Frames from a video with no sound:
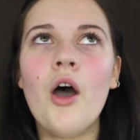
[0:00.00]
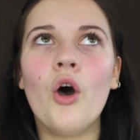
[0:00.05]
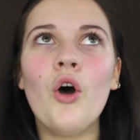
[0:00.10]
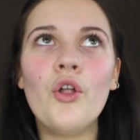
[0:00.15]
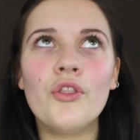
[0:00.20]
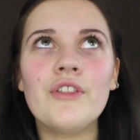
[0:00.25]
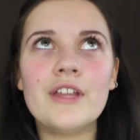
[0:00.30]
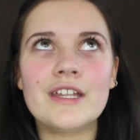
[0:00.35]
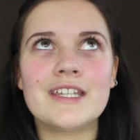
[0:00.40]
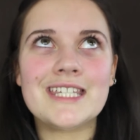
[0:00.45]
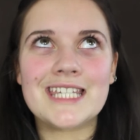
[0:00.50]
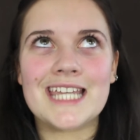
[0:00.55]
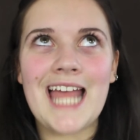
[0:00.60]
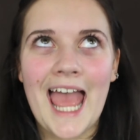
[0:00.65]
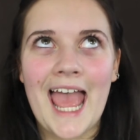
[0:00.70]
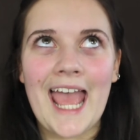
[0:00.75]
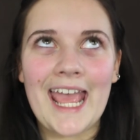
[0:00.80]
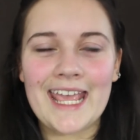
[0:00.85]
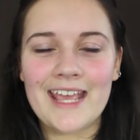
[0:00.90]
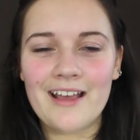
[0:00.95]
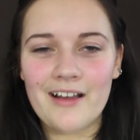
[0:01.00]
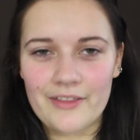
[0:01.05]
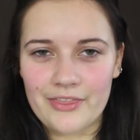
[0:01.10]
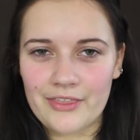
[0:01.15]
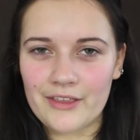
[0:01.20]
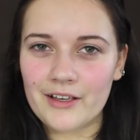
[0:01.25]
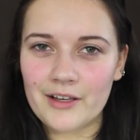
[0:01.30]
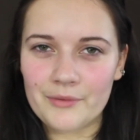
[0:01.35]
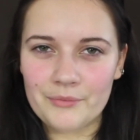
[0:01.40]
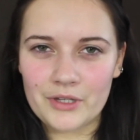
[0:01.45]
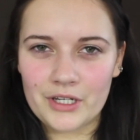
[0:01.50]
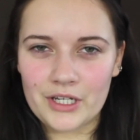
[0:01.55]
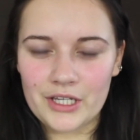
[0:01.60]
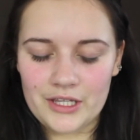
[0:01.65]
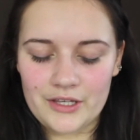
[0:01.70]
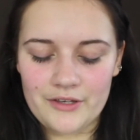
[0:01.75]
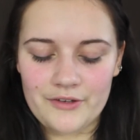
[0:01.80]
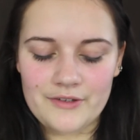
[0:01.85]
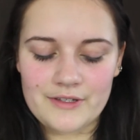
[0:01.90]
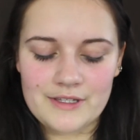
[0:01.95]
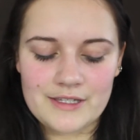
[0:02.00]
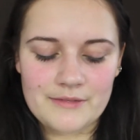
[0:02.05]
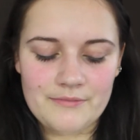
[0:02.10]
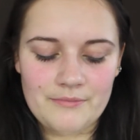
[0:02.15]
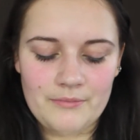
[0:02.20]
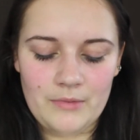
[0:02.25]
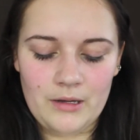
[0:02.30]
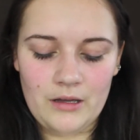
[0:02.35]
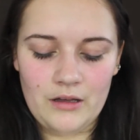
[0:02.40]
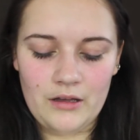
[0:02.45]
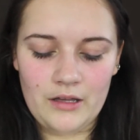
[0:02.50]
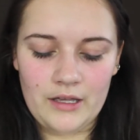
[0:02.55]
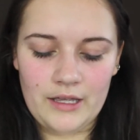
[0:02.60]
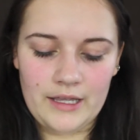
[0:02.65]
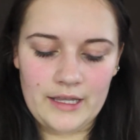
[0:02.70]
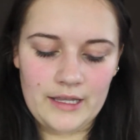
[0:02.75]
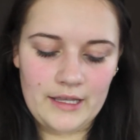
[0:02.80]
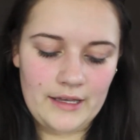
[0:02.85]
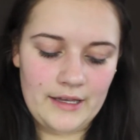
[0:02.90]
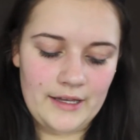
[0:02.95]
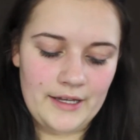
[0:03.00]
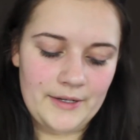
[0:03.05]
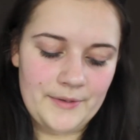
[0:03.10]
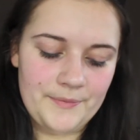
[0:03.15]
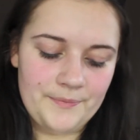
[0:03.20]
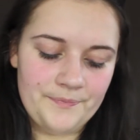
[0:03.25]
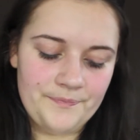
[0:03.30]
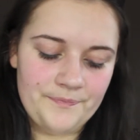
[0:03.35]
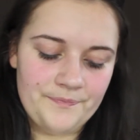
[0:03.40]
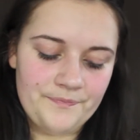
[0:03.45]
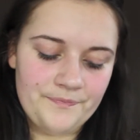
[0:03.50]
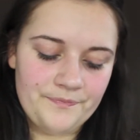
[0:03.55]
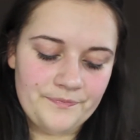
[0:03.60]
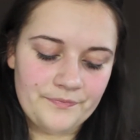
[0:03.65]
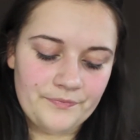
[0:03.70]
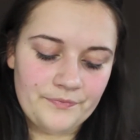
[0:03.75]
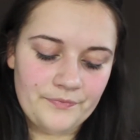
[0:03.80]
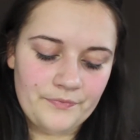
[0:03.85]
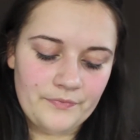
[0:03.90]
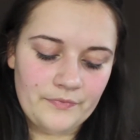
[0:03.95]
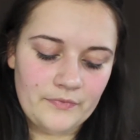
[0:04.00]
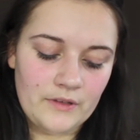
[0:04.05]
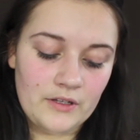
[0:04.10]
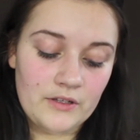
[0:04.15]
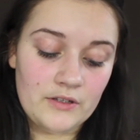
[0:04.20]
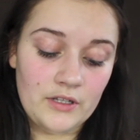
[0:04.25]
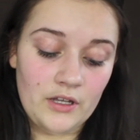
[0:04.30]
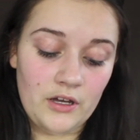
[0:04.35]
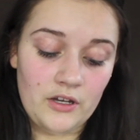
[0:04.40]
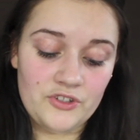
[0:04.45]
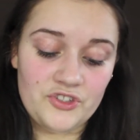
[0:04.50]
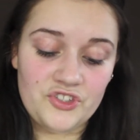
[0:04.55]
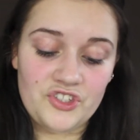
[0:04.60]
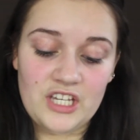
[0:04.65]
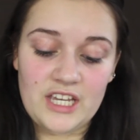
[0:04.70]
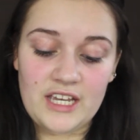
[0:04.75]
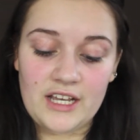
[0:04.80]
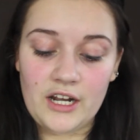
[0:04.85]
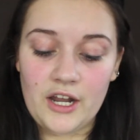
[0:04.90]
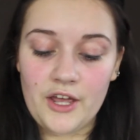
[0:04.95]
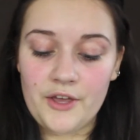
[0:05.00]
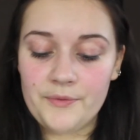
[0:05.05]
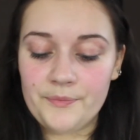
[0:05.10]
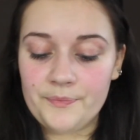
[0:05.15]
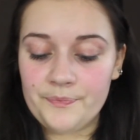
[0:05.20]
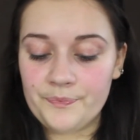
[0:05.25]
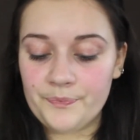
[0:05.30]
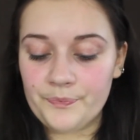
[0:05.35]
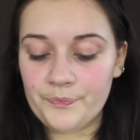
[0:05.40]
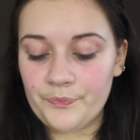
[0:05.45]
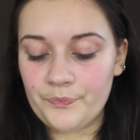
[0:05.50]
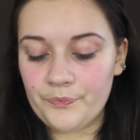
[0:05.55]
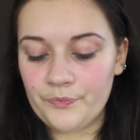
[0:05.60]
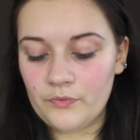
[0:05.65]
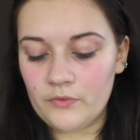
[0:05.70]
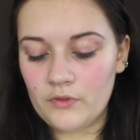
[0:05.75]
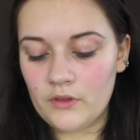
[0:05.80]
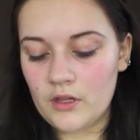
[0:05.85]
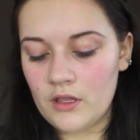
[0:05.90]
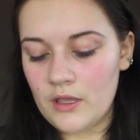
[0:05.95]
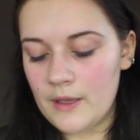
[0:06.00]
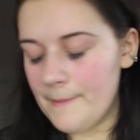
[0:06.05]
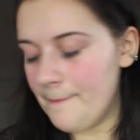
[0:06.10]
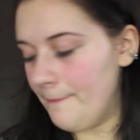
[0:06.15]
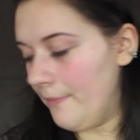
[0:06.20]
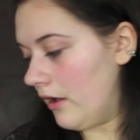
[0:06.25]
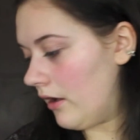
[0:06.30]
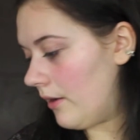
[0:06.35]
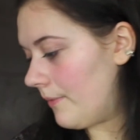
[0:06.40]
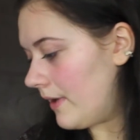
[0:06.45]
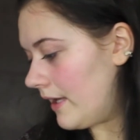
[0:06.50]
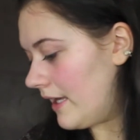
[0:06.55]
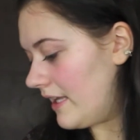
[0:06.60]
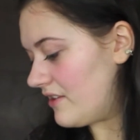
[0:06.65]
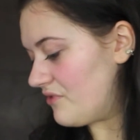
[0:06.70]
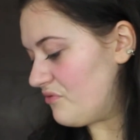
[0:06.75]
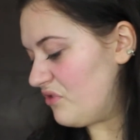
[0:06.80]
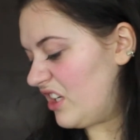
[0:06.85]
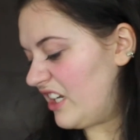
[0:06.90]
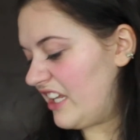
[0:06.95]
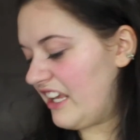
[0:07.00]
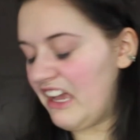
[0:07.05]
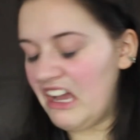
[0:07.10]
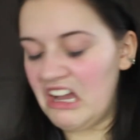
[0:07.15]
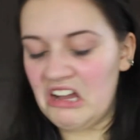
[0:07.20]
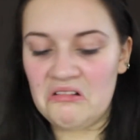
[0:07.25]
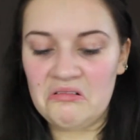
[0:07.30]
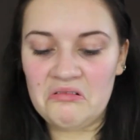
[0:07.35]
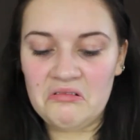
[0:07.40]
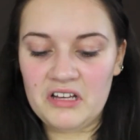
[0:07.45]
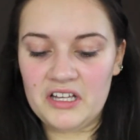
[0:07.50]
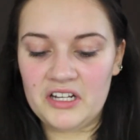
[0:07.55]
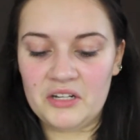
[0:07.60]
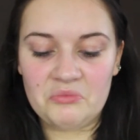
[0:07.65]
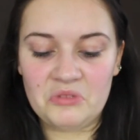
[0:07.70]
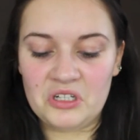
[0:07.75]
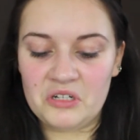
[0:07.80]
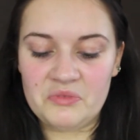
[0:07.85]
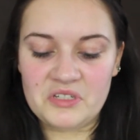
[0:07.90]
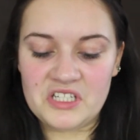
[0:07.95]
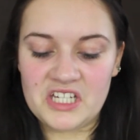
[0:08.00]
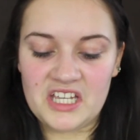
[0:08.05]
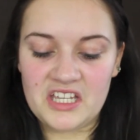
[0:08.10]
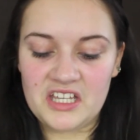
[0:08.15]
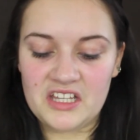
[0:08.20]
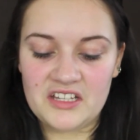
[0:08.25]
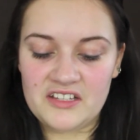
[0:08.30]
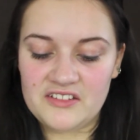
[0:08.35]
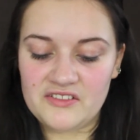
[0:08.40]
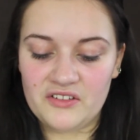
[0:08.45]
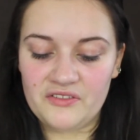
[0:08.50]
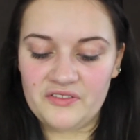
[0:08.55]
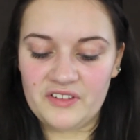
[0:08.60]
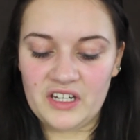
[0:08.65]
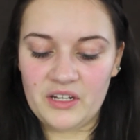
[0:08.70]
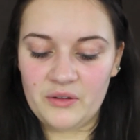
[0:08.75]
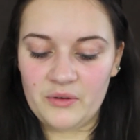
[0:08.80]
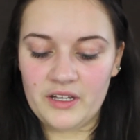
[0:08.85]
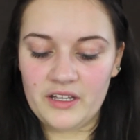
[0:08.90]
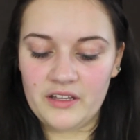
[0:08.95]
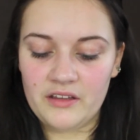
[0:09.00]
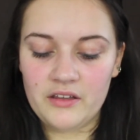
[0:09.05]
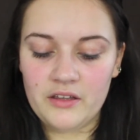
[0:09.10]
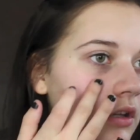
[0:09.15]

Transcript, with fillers: On the day, I think I'm gonna use my um, NARS Sheer Glow, but it's running out and I'm gonna be taking this off anyway.